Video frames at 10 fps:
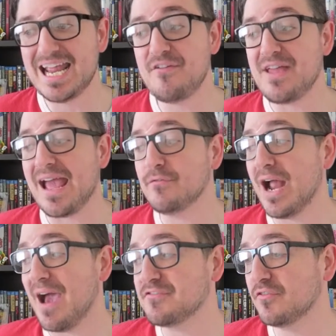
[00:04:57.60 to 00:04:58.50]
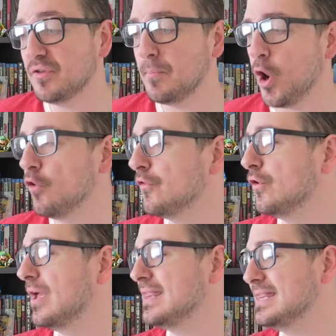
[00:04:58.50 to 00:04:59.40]
If they ever have to flip
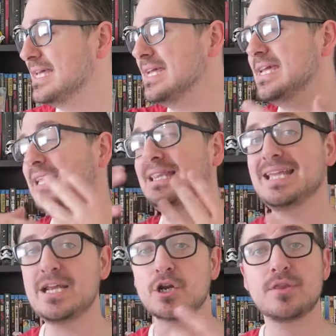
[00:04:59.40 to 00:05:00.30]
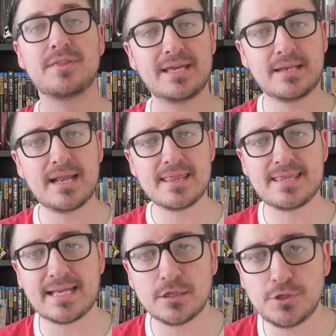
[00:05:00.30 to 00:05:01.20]
over the leader, then
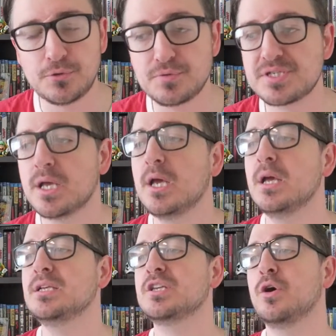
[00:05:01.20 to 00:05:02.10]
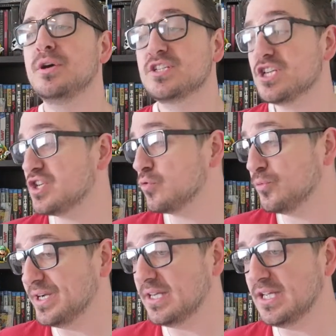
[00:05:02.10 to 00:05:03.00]
they lose. So it's just a
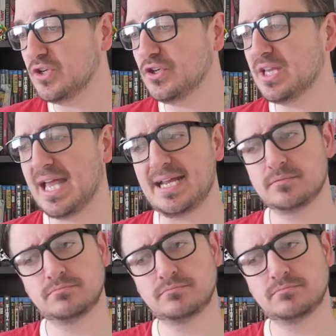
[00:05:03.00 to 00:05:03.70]
really good, like,